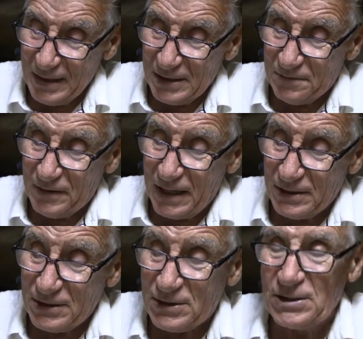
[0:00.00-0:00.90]
His
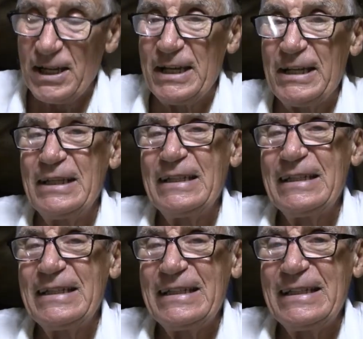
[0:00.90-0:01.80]
friends say
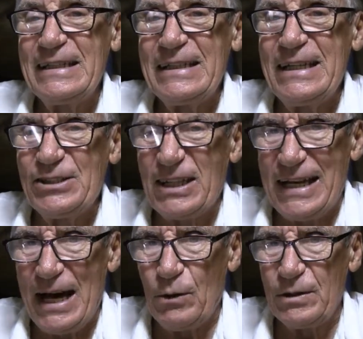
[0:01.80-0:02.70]
he's a
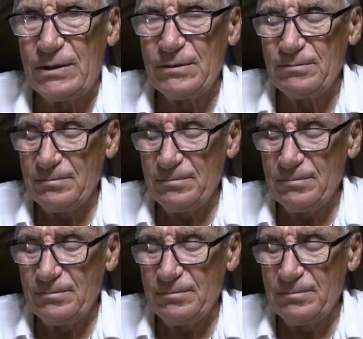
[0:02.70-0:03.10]
coward.